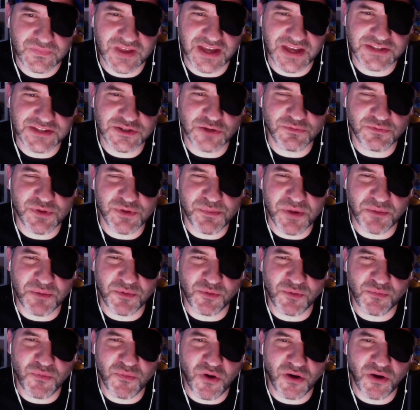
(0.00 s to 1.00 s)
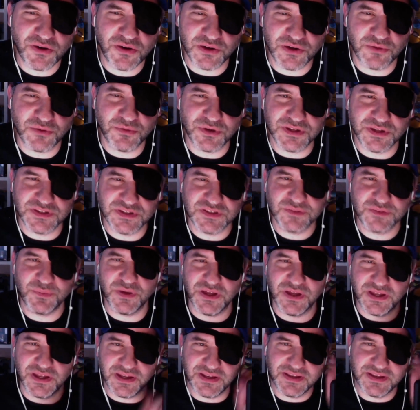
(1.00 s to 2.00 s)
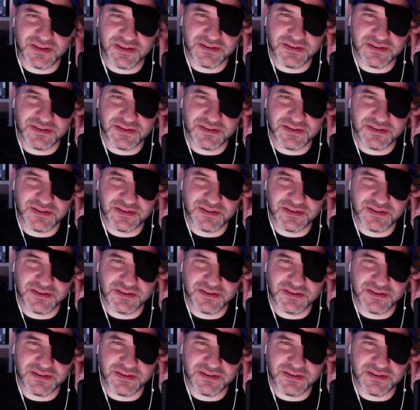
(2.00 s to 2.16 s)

I don't remember Mario ones, but